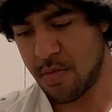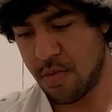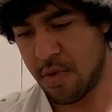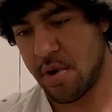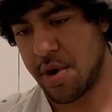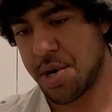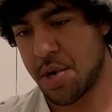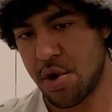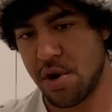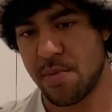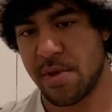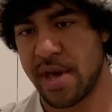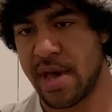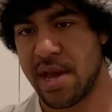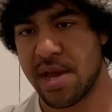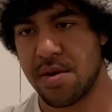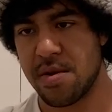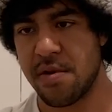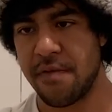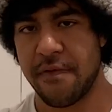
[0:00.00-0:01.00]
or extremely
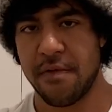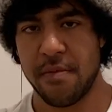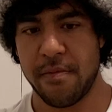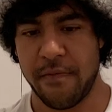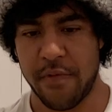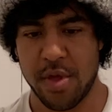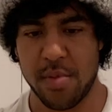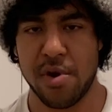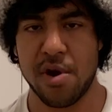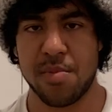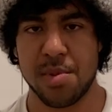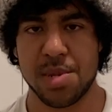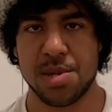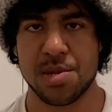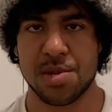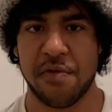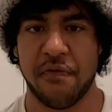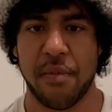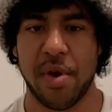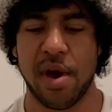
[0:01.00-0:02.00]
accurate for the purposes
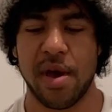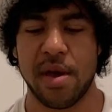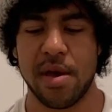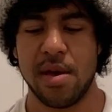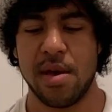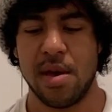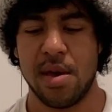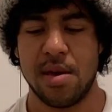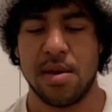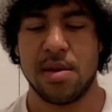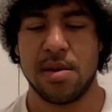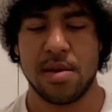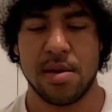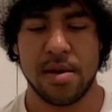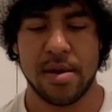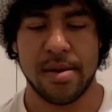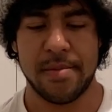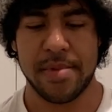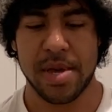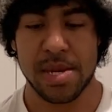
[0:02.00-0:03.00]
of my
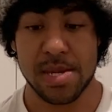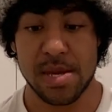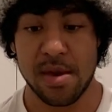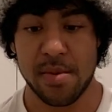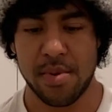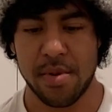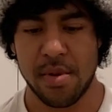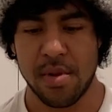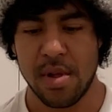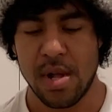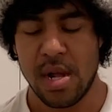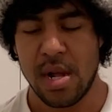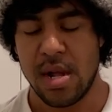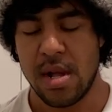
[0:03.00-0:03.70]
example.